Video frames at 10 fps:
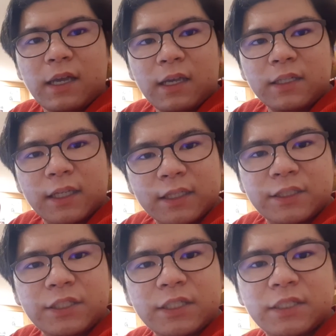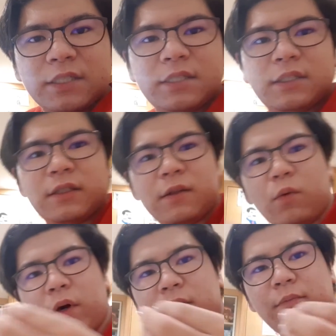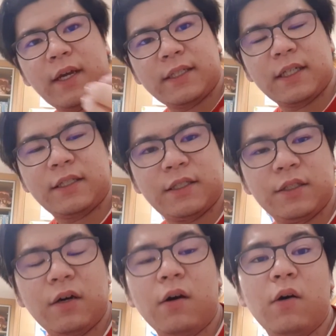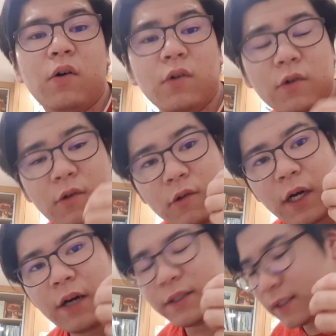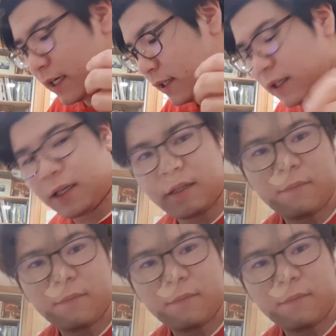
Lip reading: It's just what makes it so outstanding in my